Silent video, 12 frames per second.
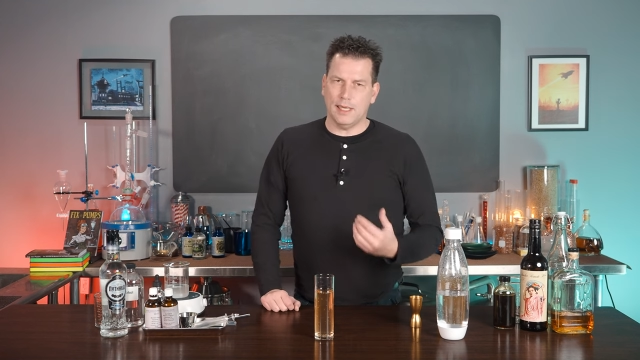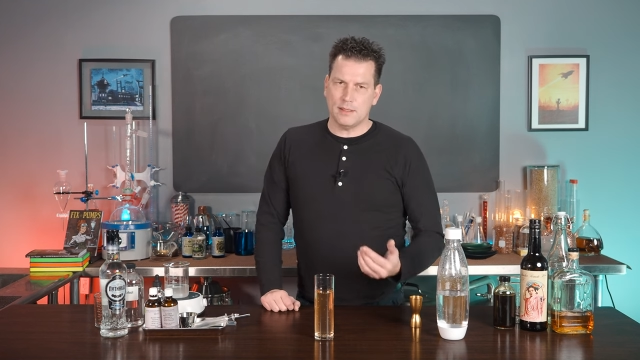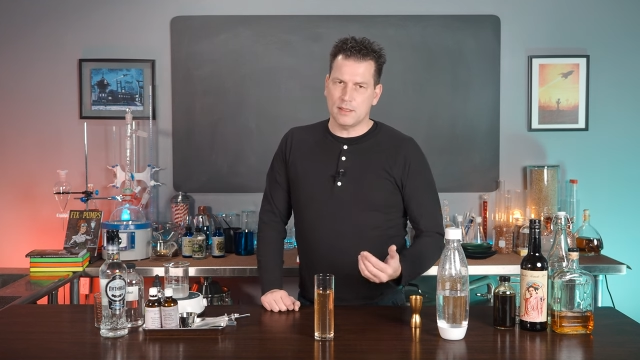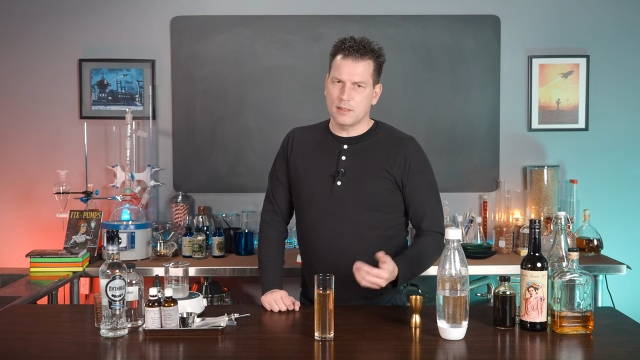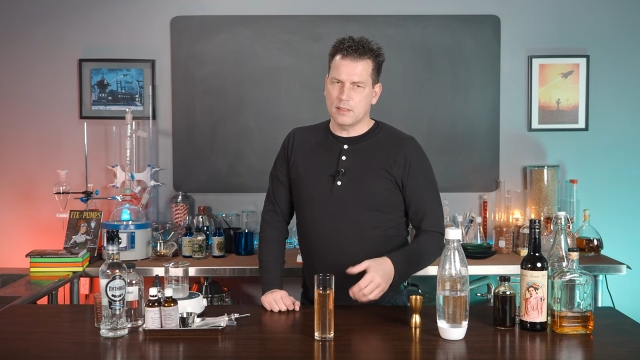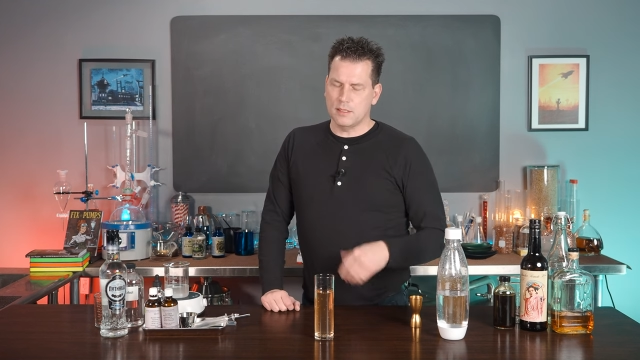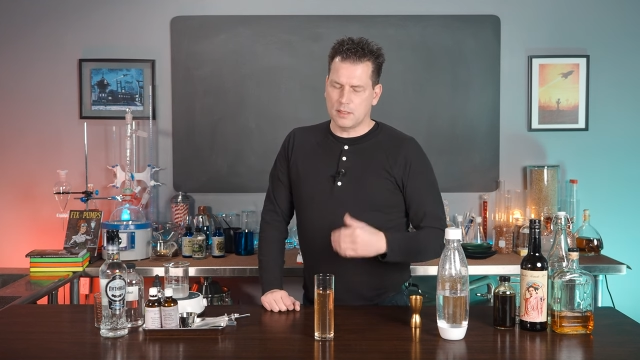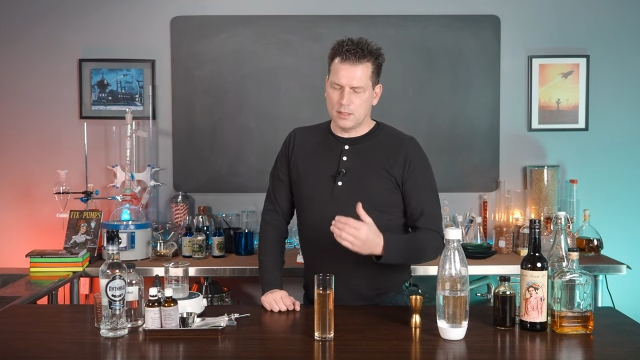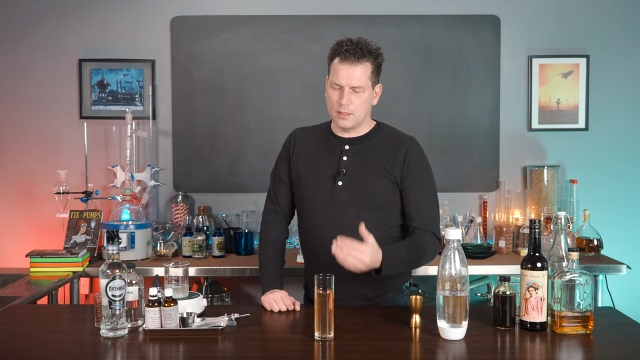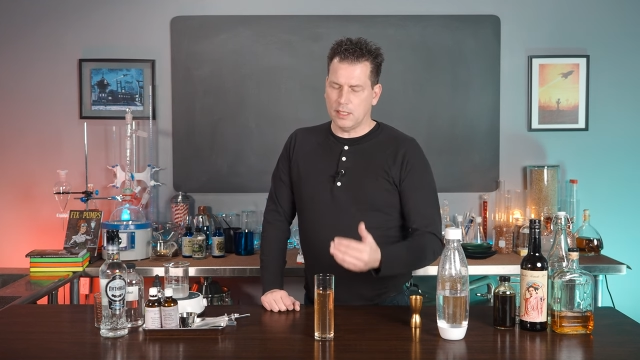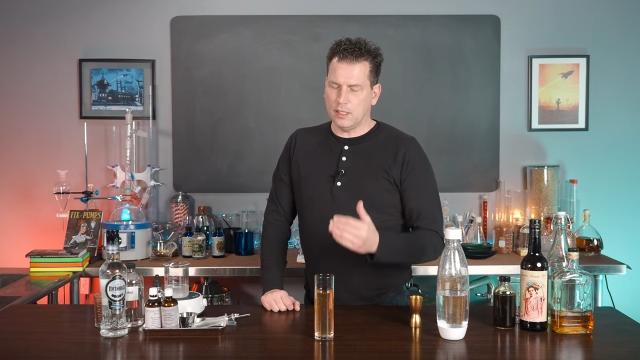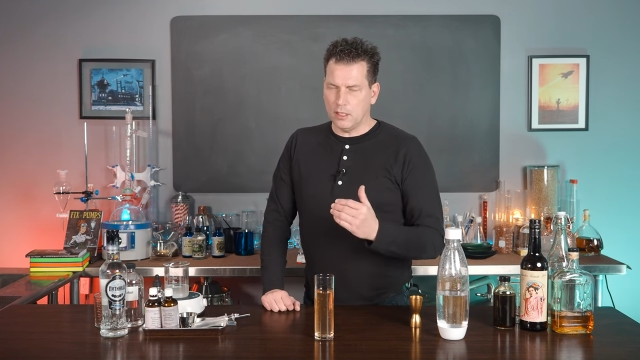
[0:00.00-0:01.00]
essences
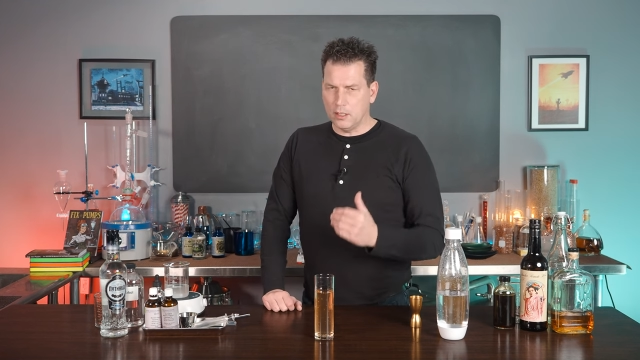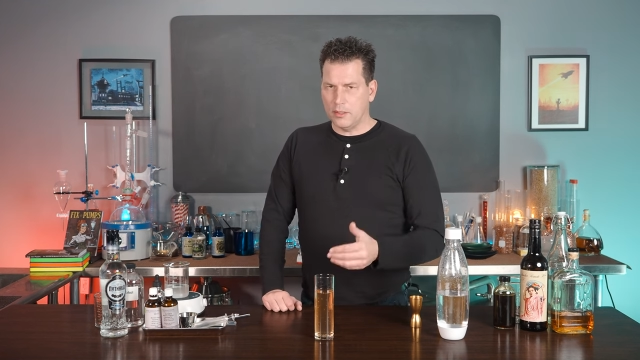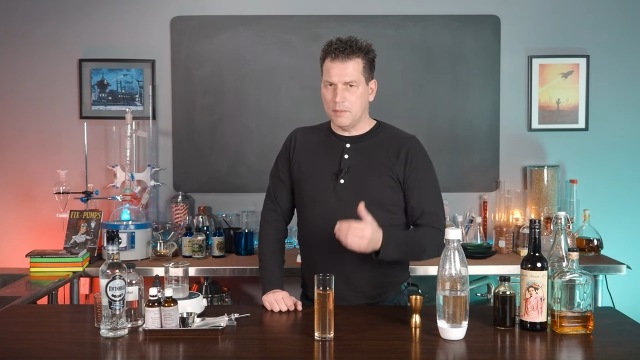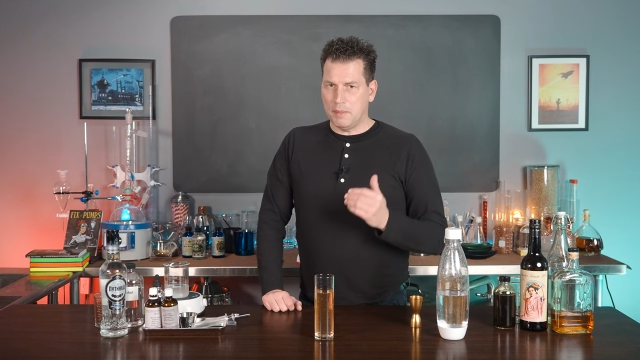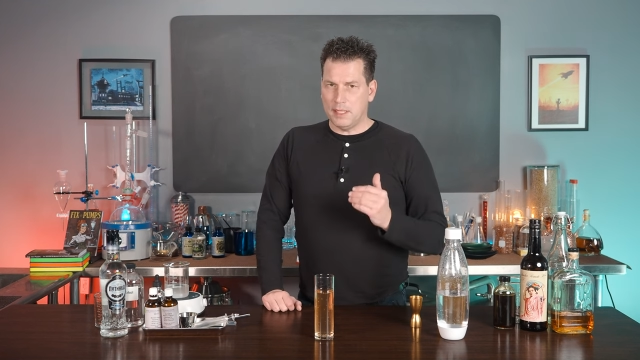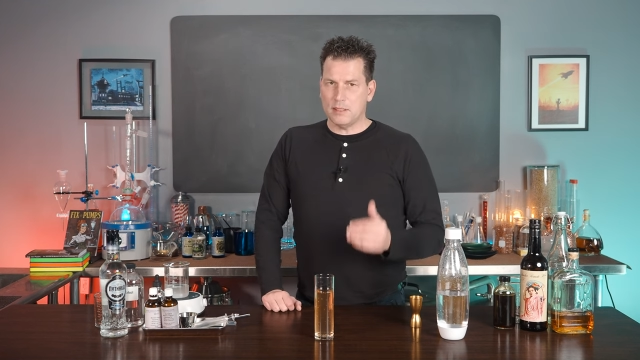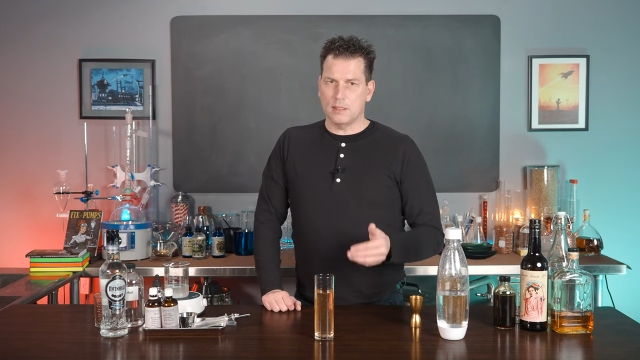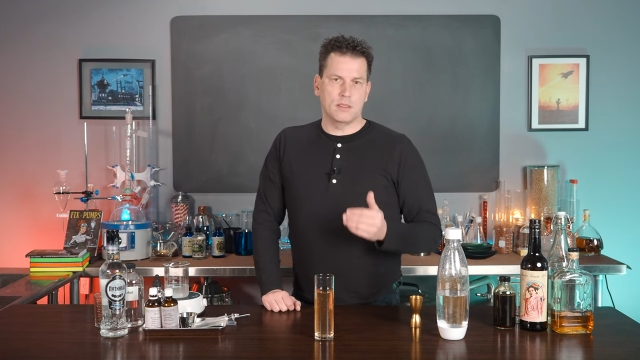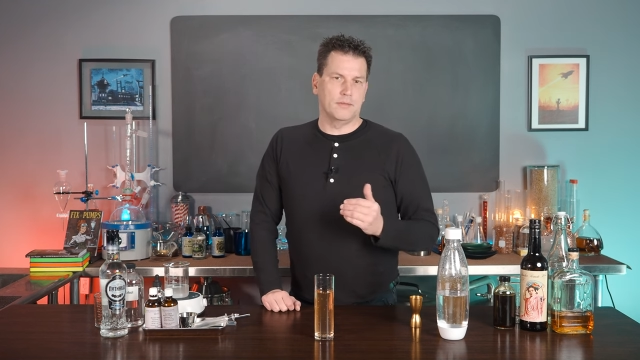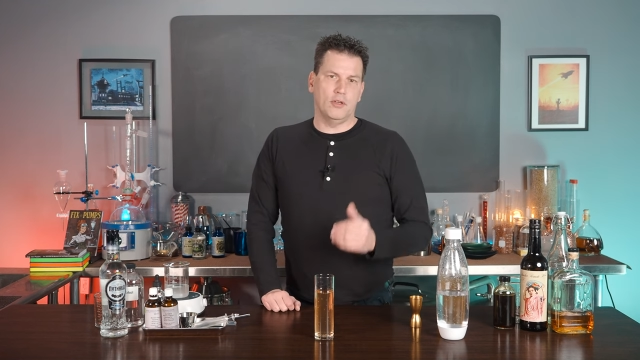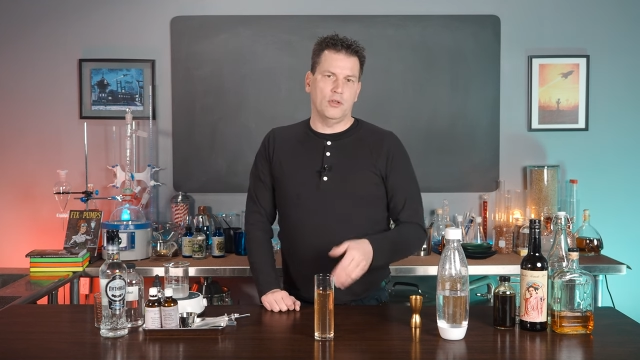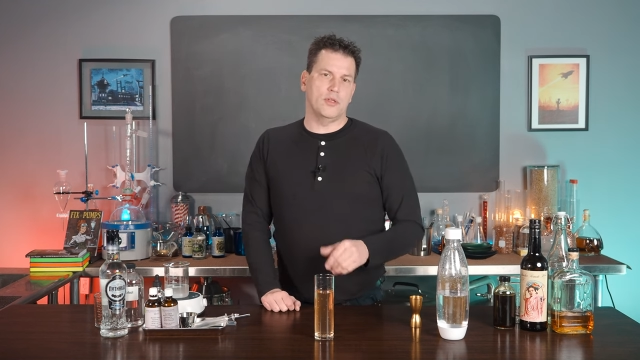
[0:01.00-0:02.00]
because they are the basis
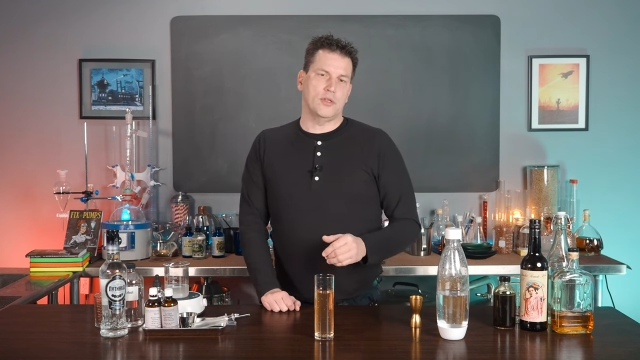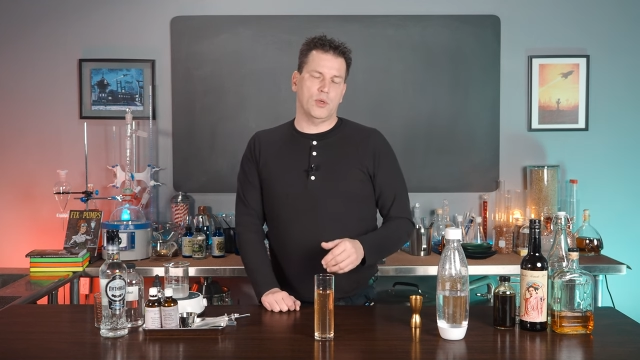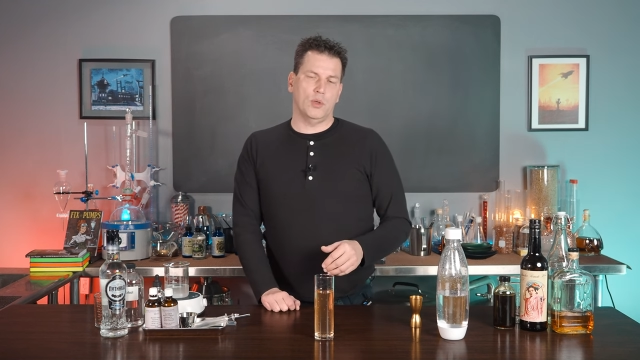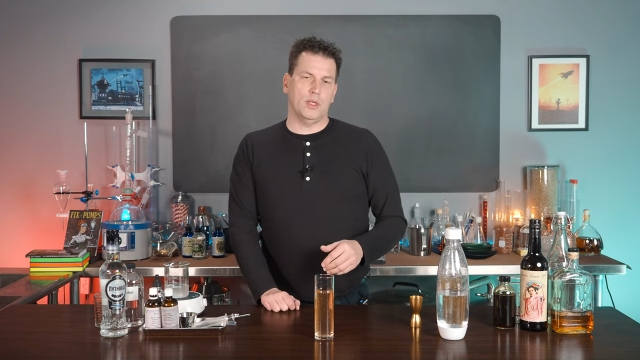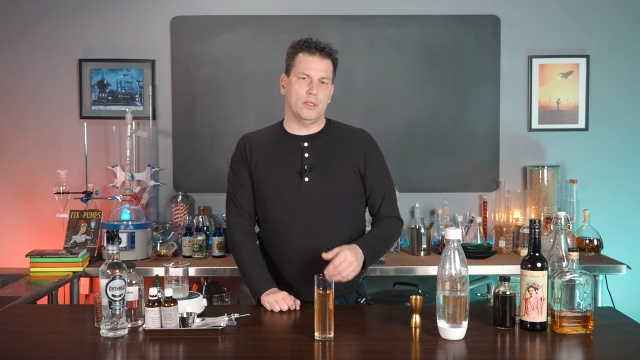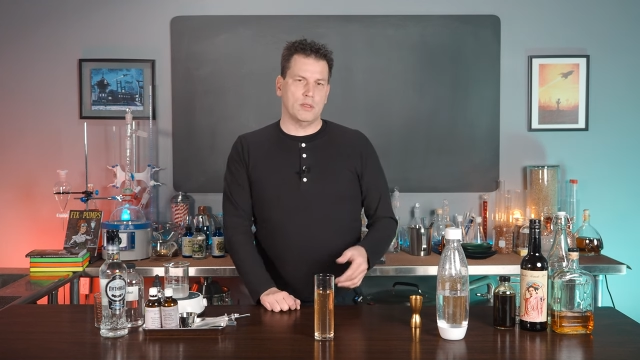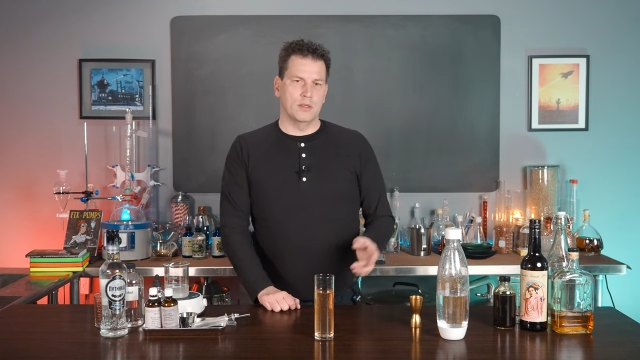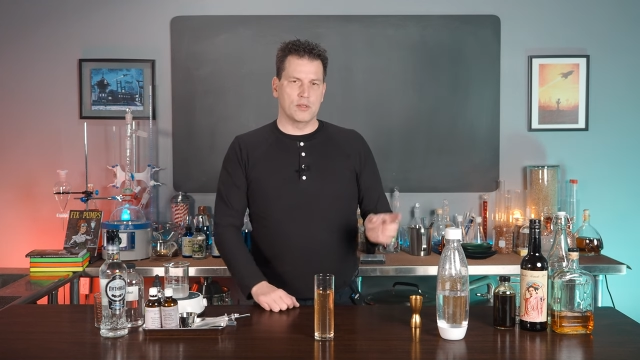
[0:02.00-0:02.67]
of all the sodas.